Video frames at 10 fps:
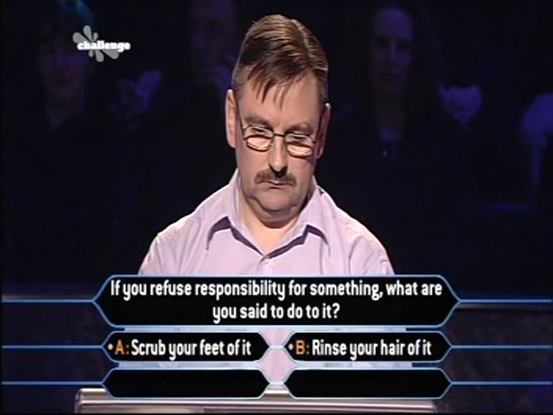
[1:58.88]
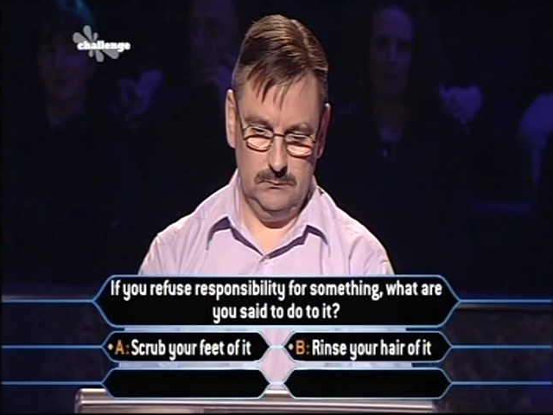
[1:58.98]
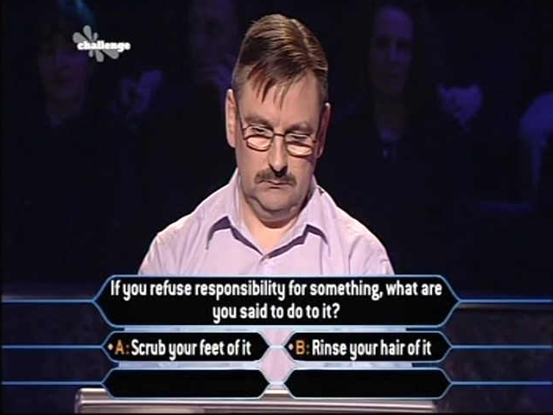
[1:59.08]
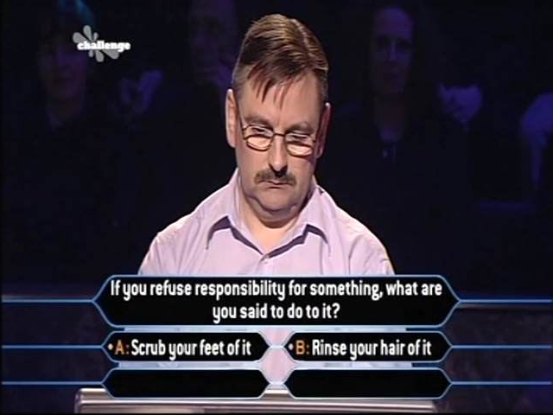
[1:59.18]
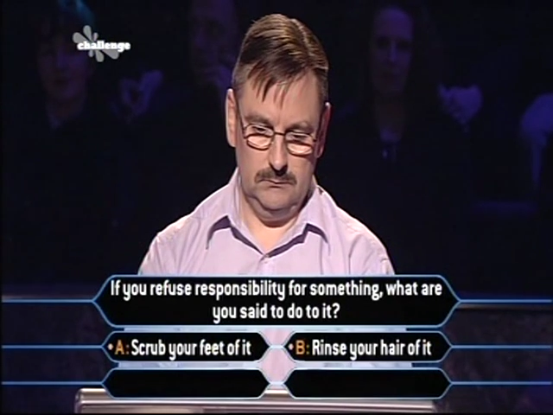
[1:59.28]

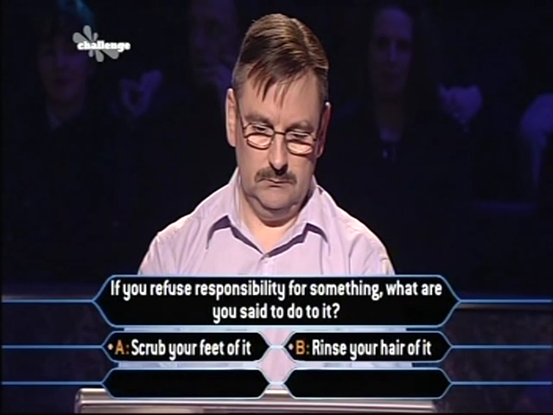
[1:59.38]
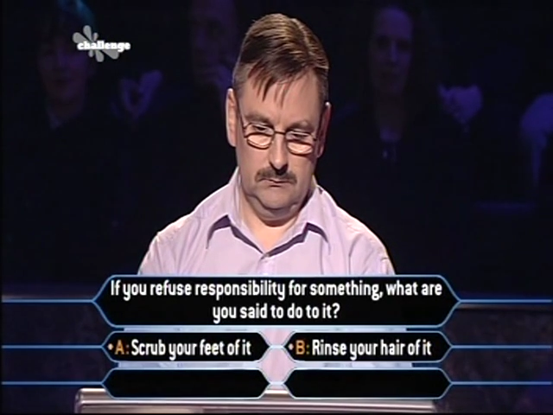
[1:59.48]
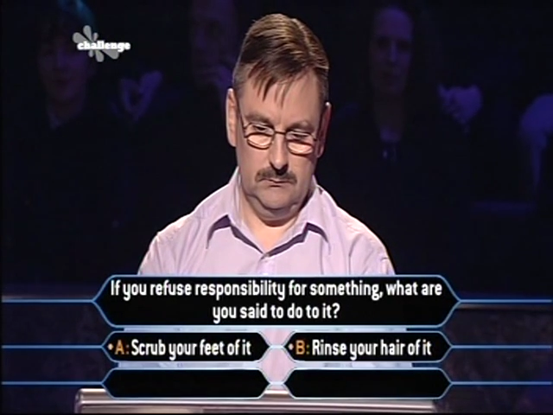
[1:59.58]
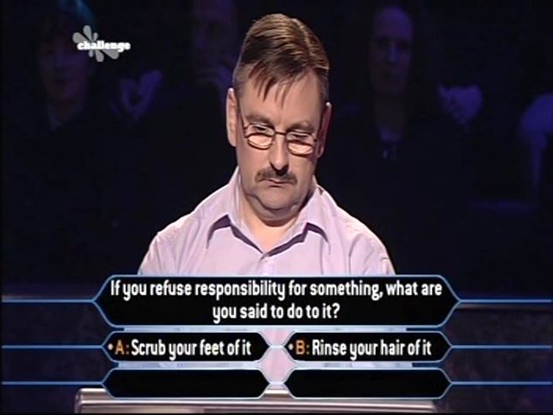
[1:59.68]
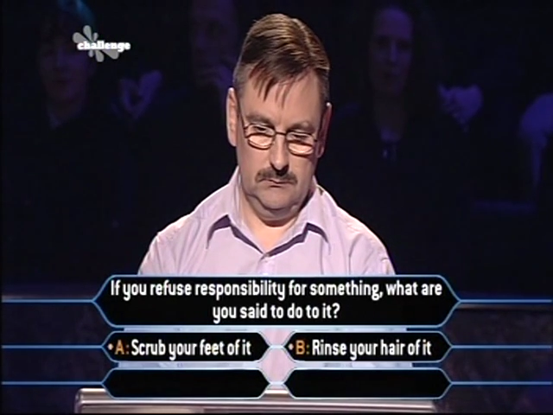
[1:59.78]
Rinse your
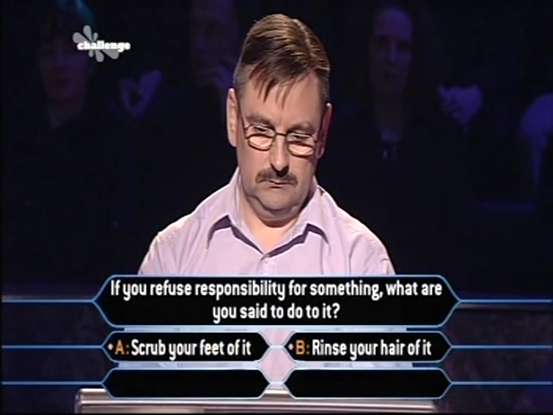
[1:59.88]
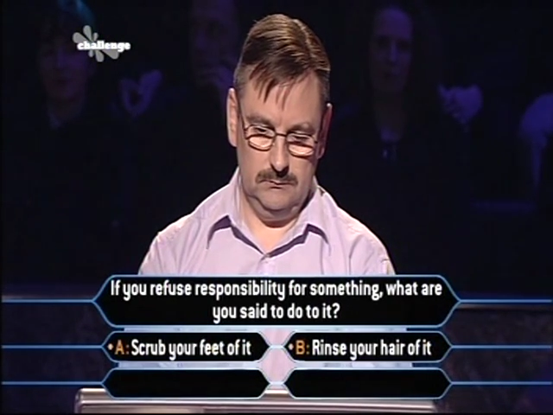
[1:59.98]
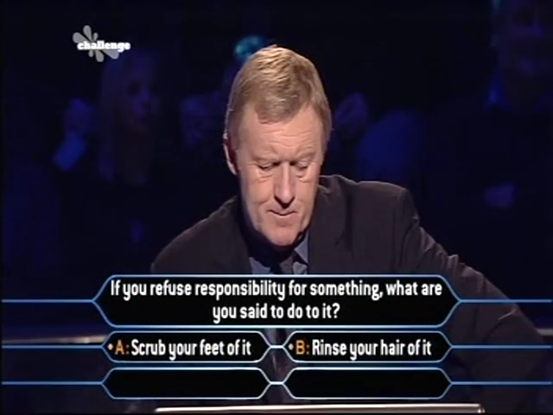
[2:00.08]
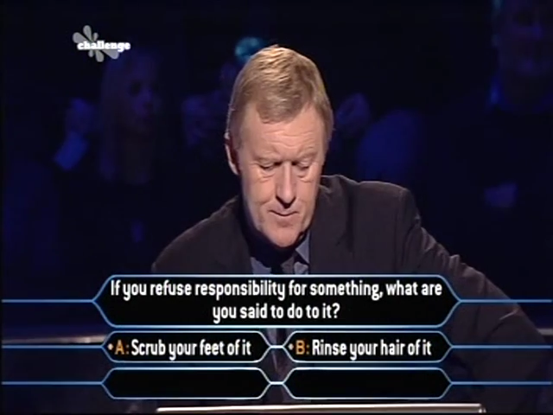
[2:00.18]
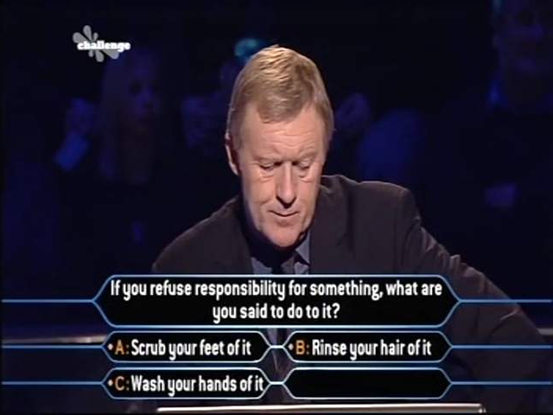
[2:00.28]
hair of it.
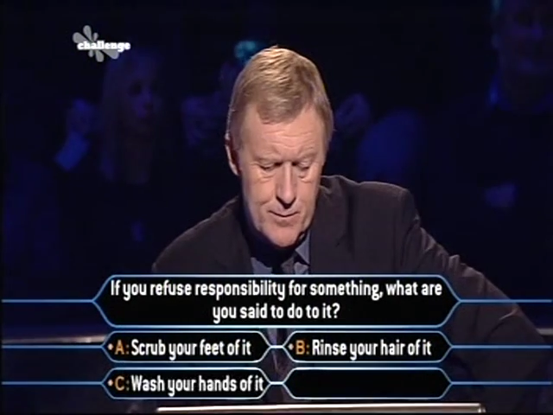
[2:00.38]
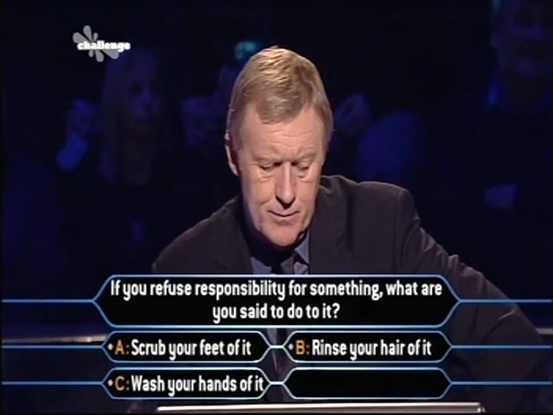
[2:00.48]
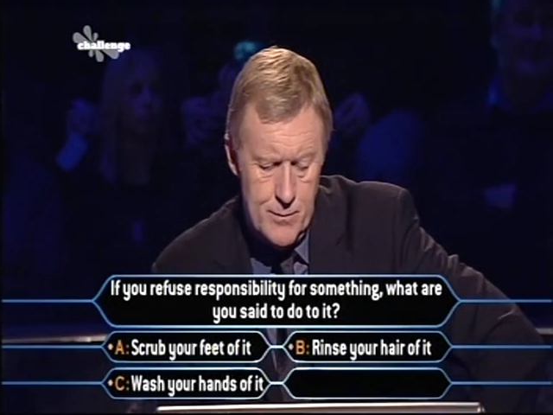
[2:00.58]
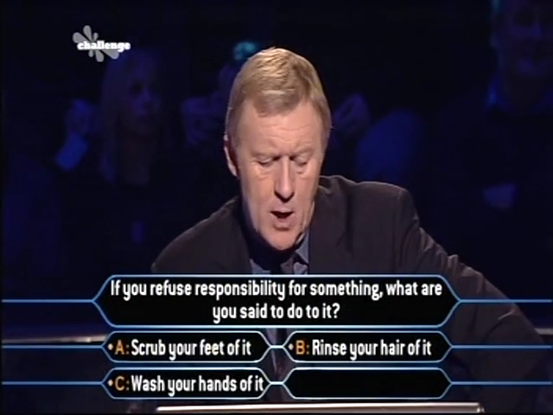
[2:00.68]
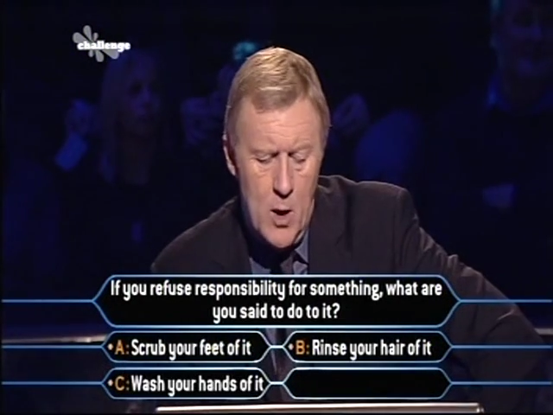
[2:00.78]

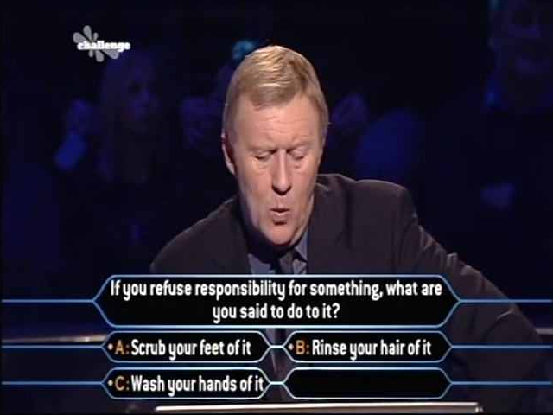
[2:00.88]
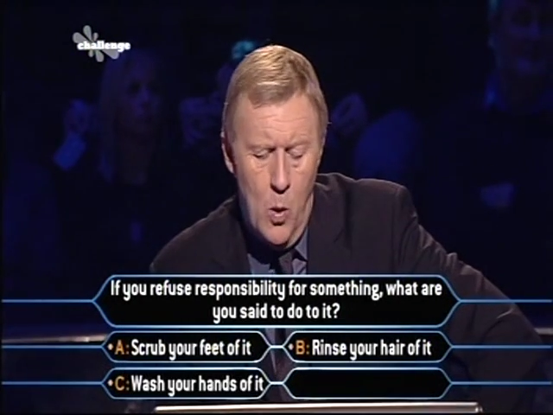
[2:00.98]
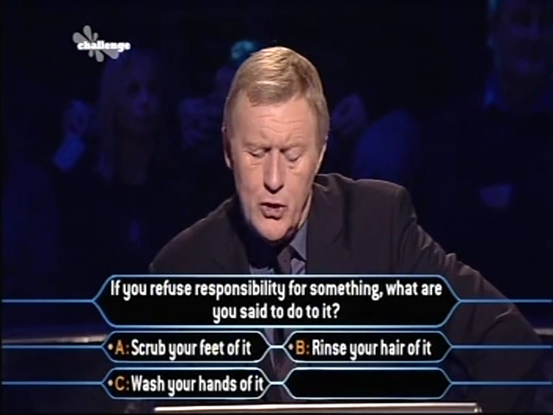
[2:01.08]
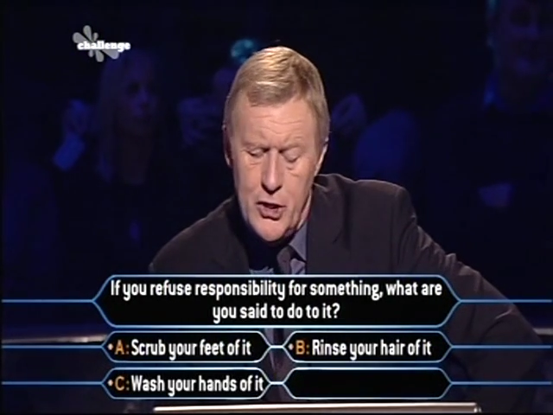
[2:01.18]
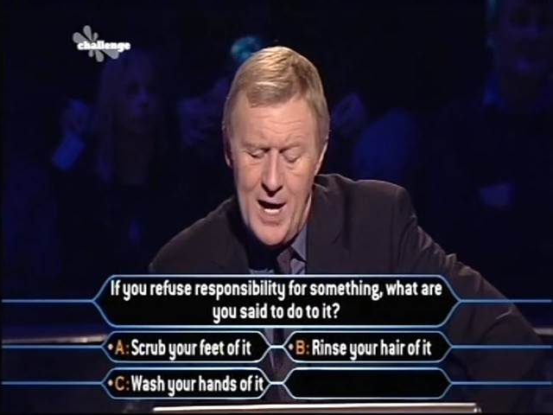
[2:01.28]
Wash